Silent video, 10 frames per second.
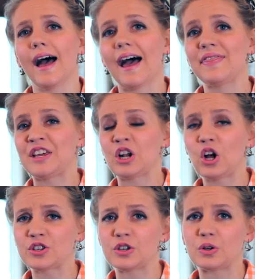and then
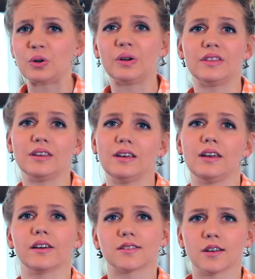also
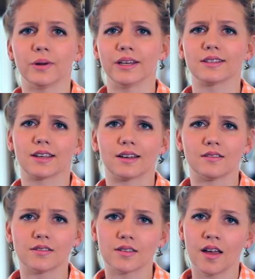the sewing
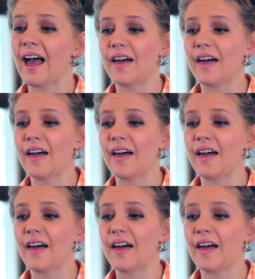skills.